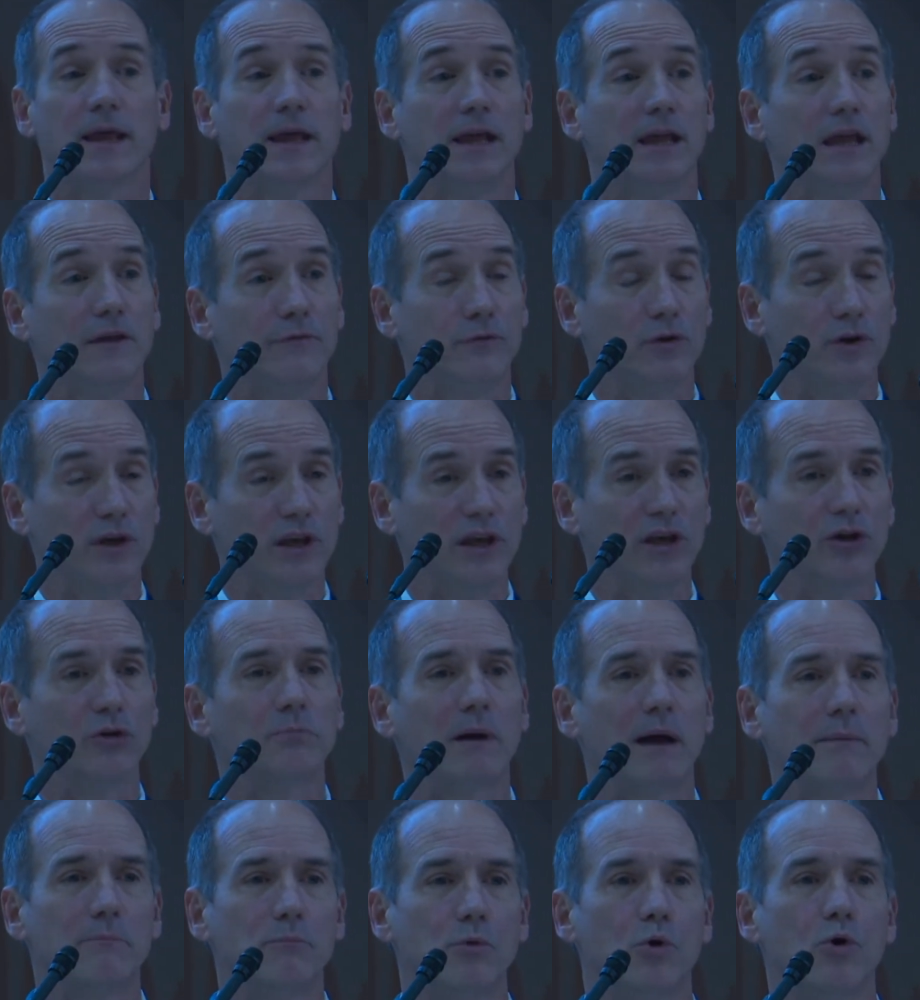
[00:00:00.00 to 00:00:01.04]
If you healed
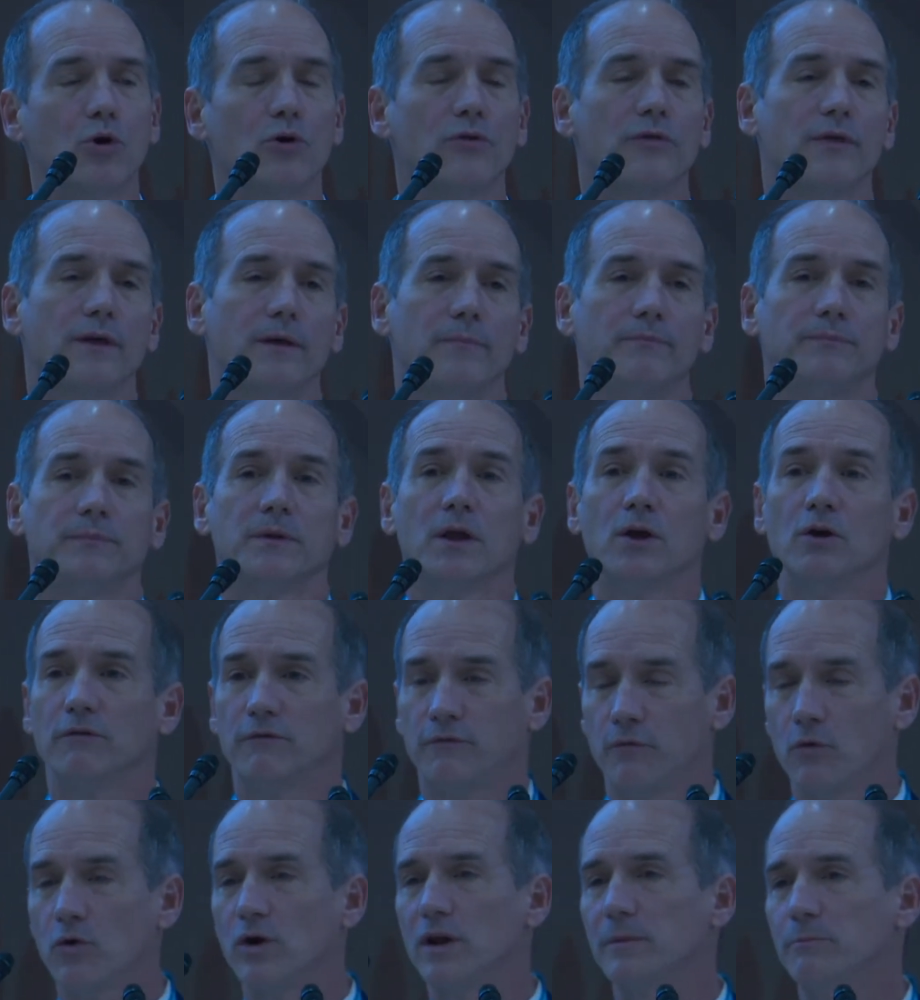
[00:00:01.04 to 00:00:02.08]
by more than
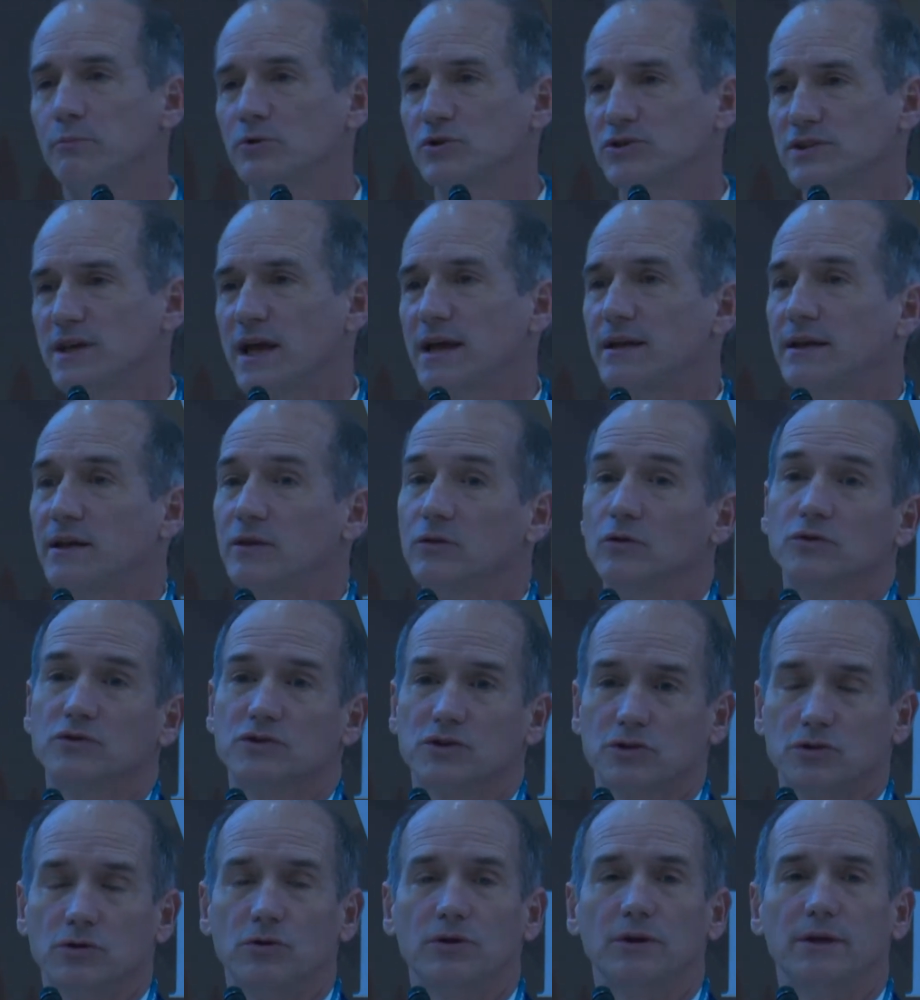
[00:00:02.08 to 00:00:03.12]
40% in those
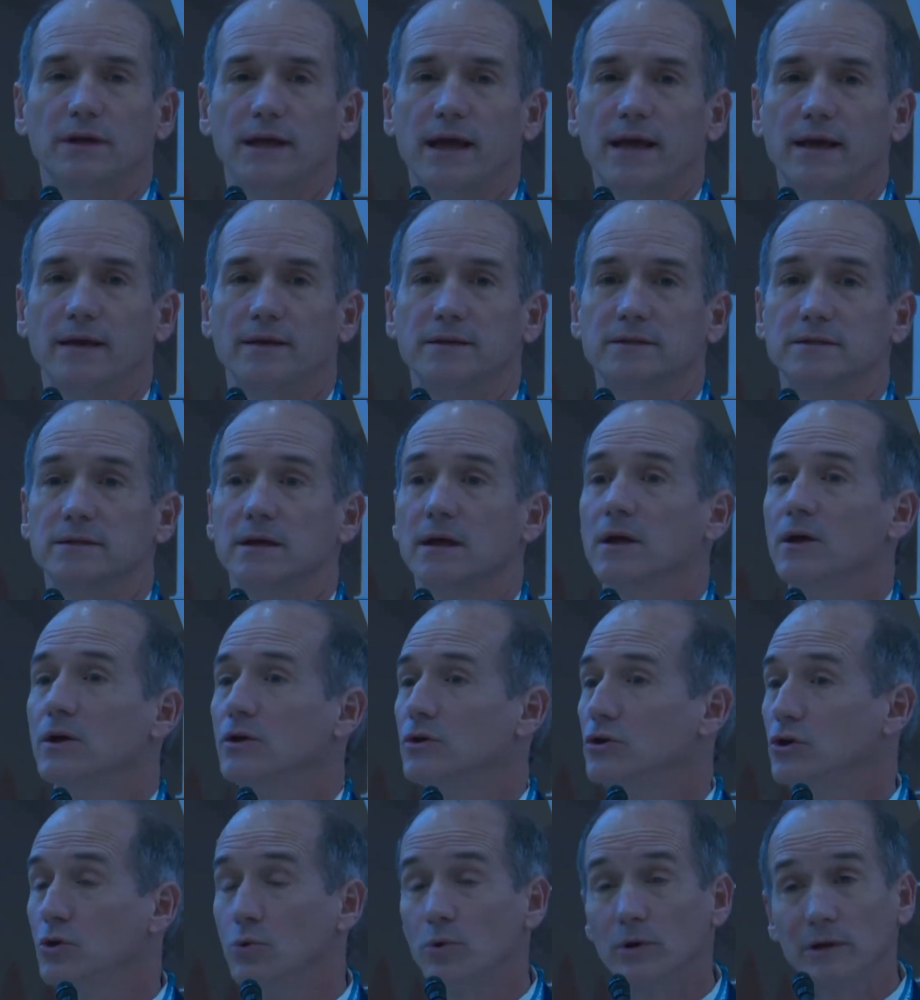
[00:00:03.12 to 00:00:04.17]
30 days,
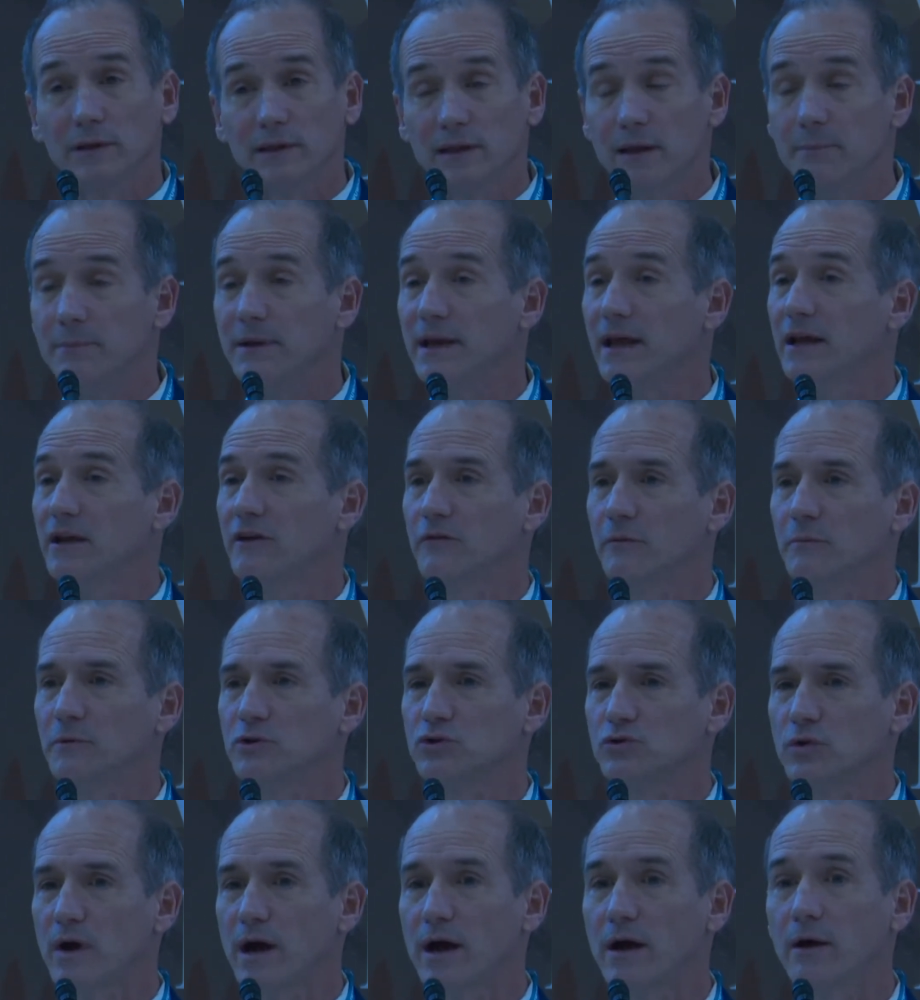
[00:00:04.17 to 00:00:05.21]
you were eliminated from the
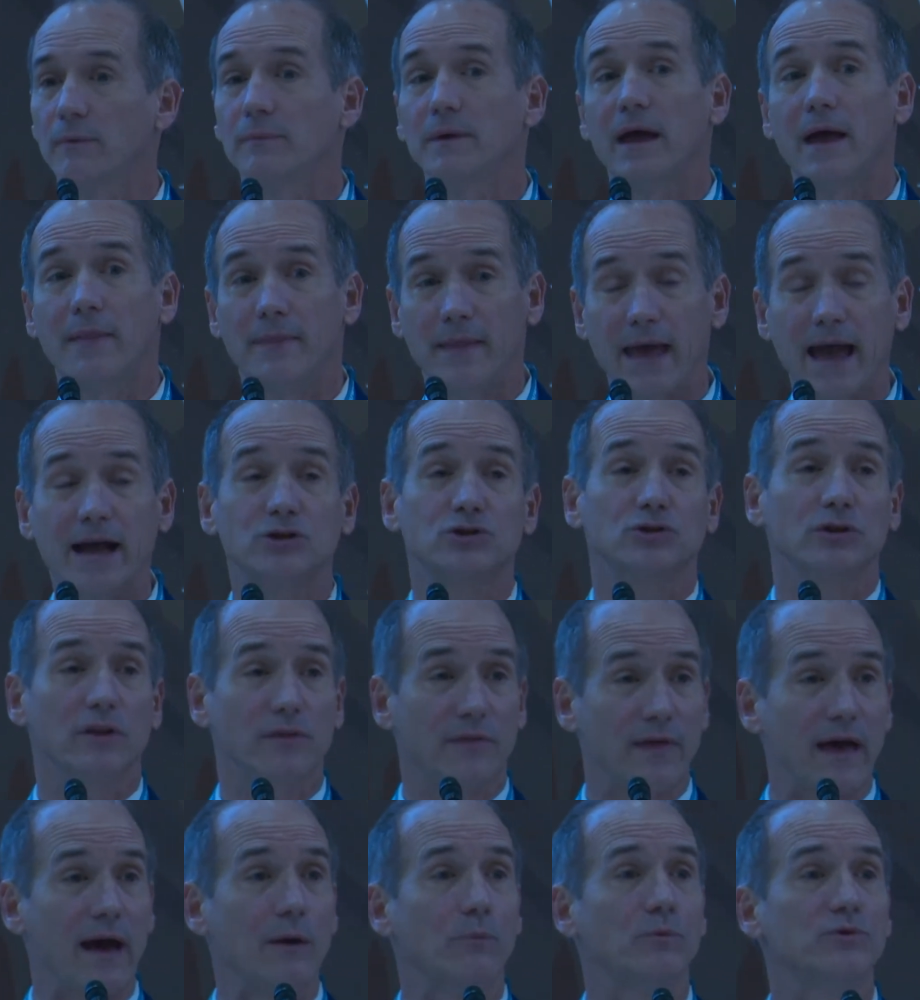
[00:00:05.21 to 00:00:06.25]
trial, and actually
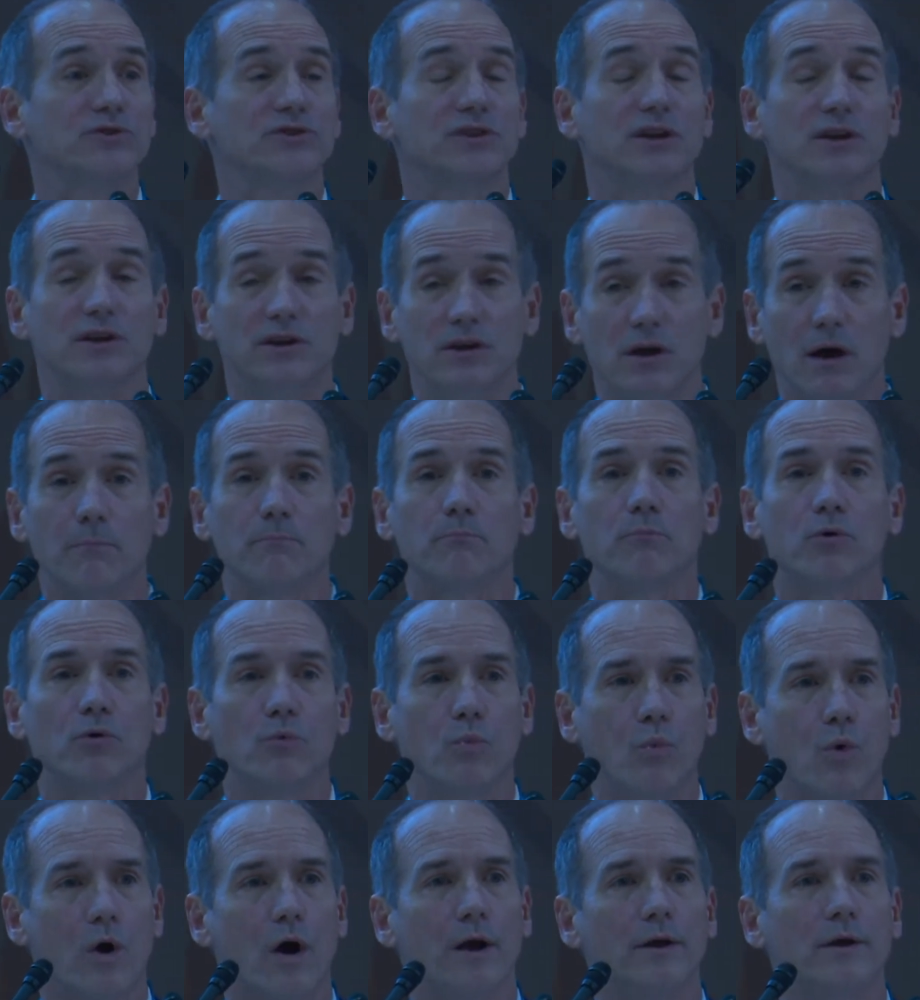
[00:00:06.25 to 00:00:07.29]
that was the
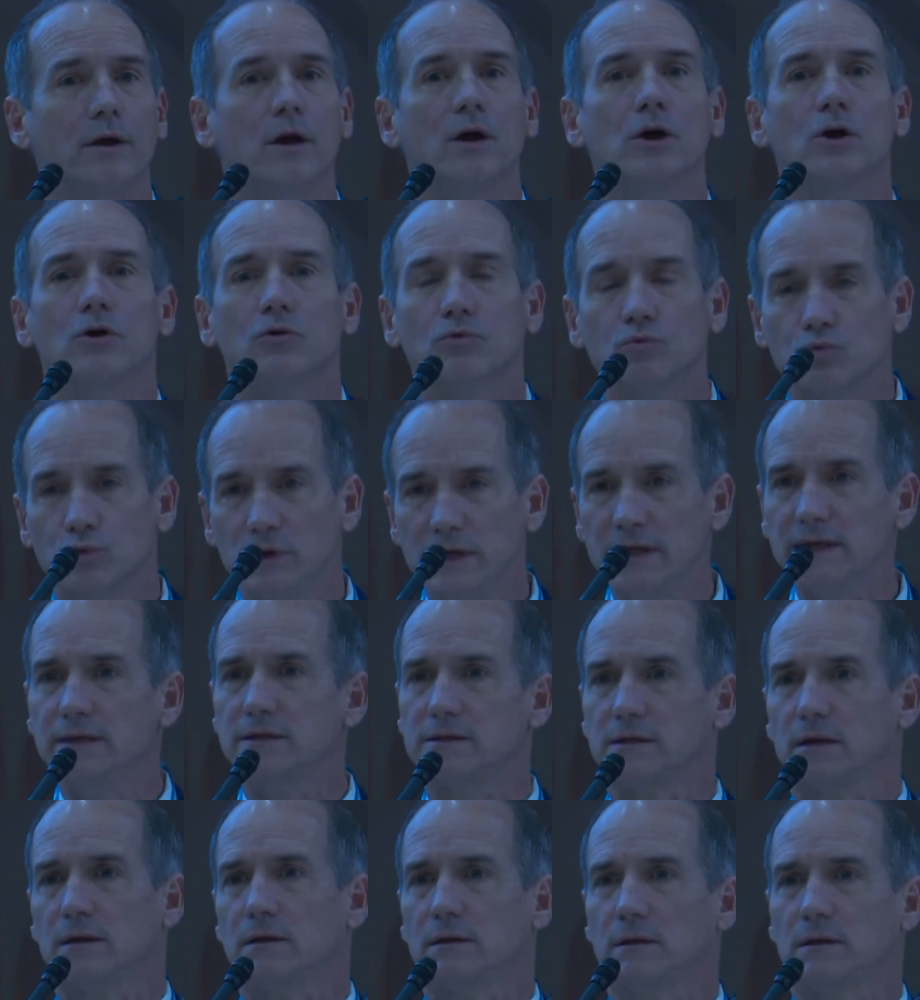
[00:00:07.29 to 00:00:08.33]
#1
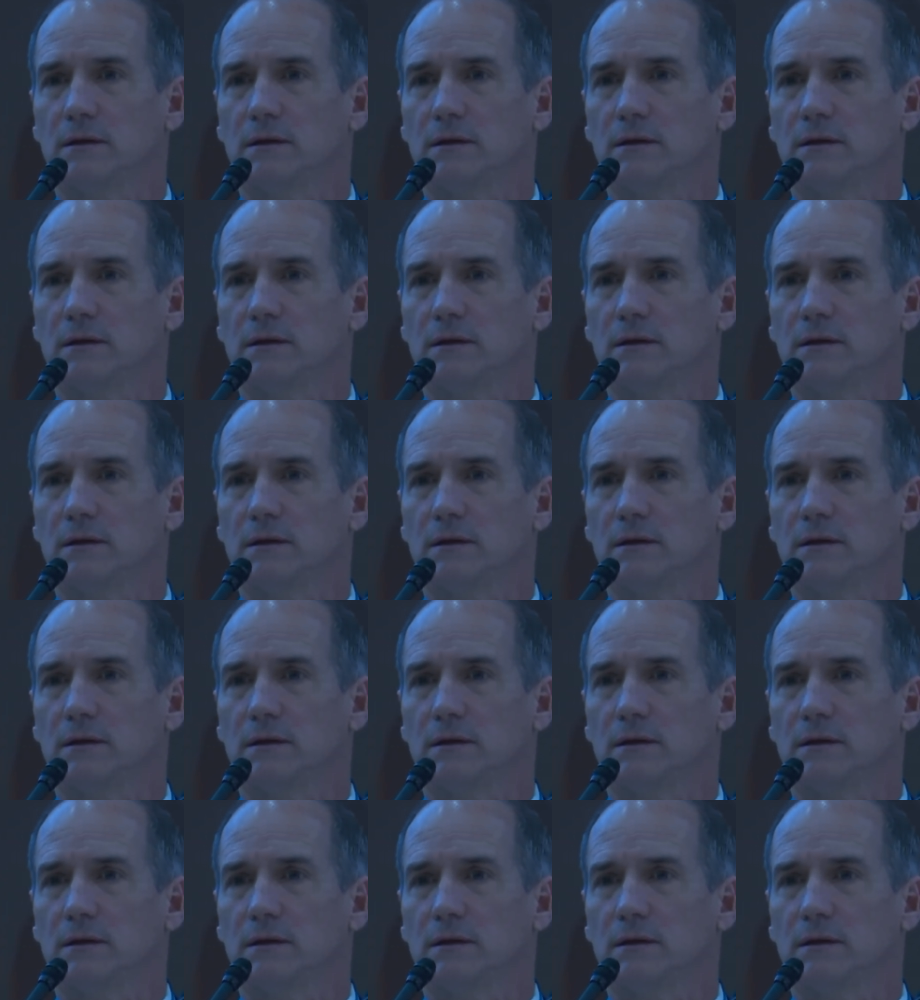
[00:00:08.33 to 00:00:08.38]
reason